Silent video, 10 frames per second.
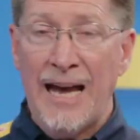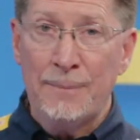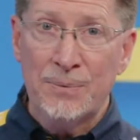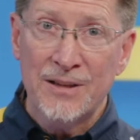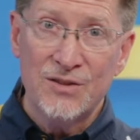
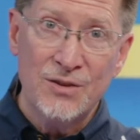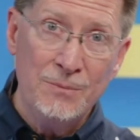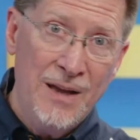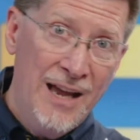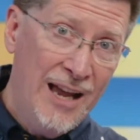
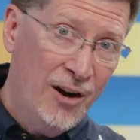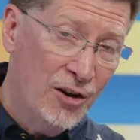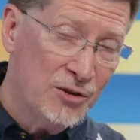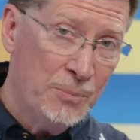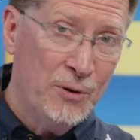capitalism, and
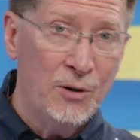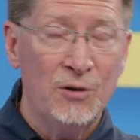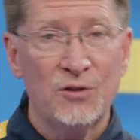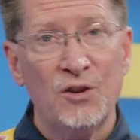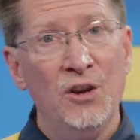
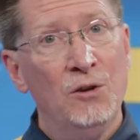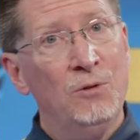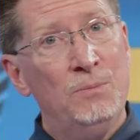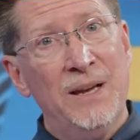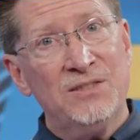entrepreneurs
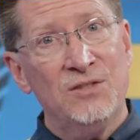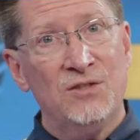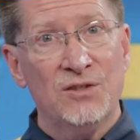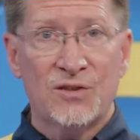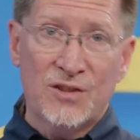with
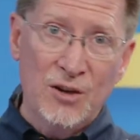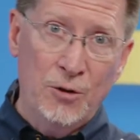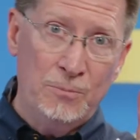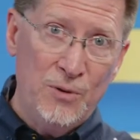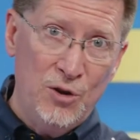messages to
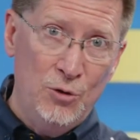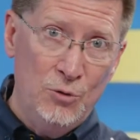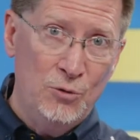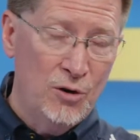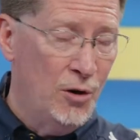help
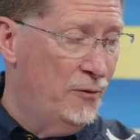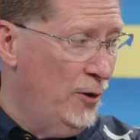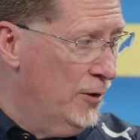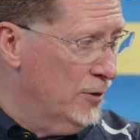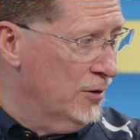you go
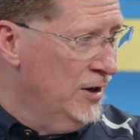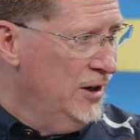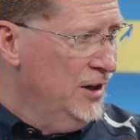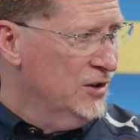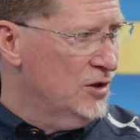farther.
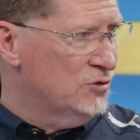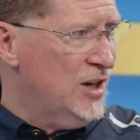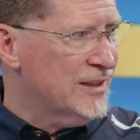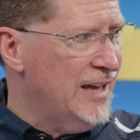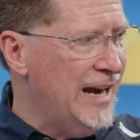So
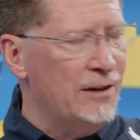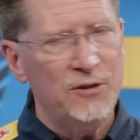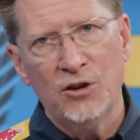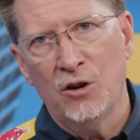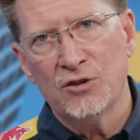check that
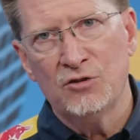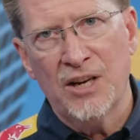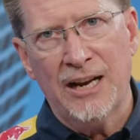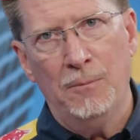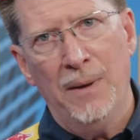out. You can also
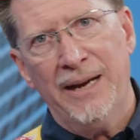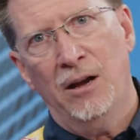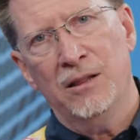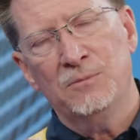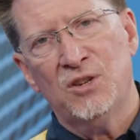check out my
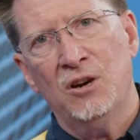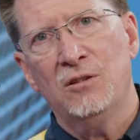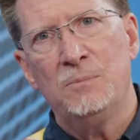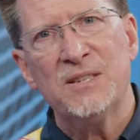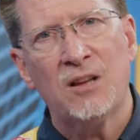columns
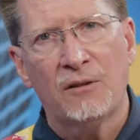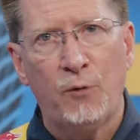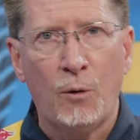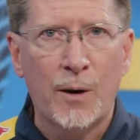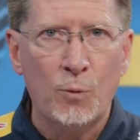there, the Biz
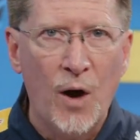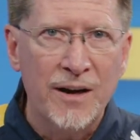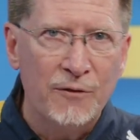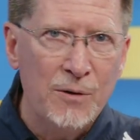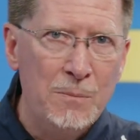Doc
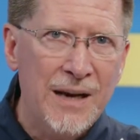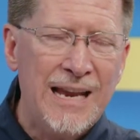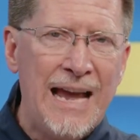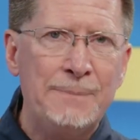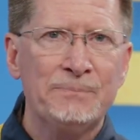411 every
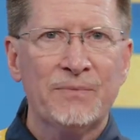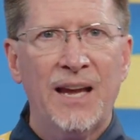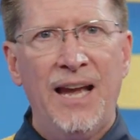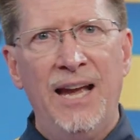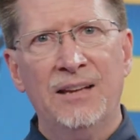Monday,
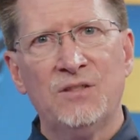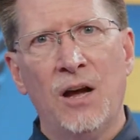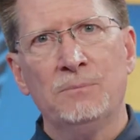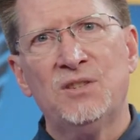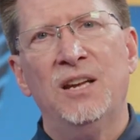and
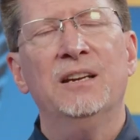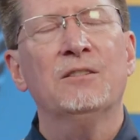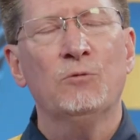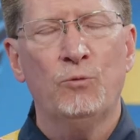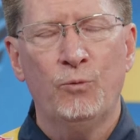Tom's
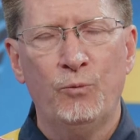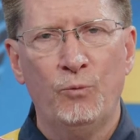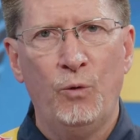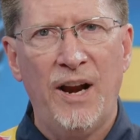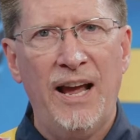Take
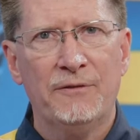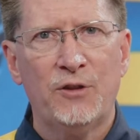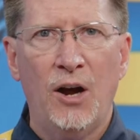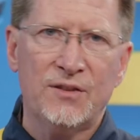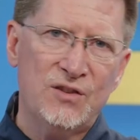when I have
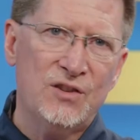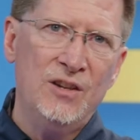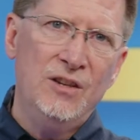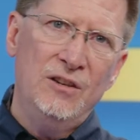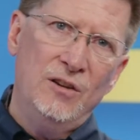thoughts
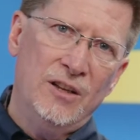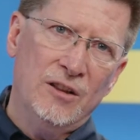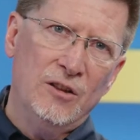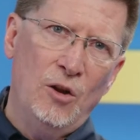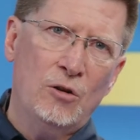
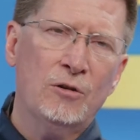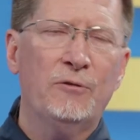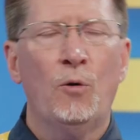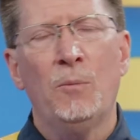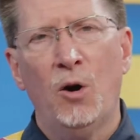and
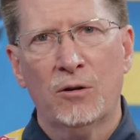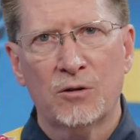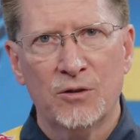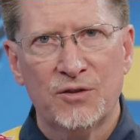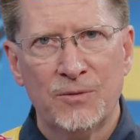longer form
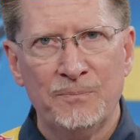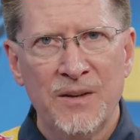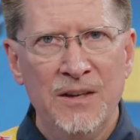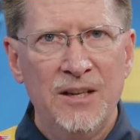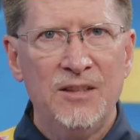articles.
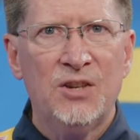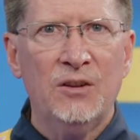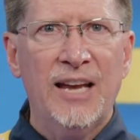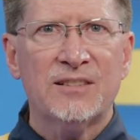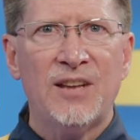
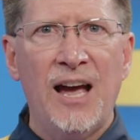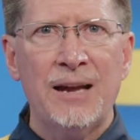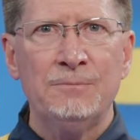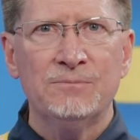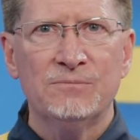Until next
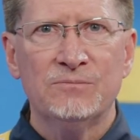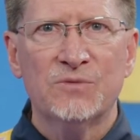time,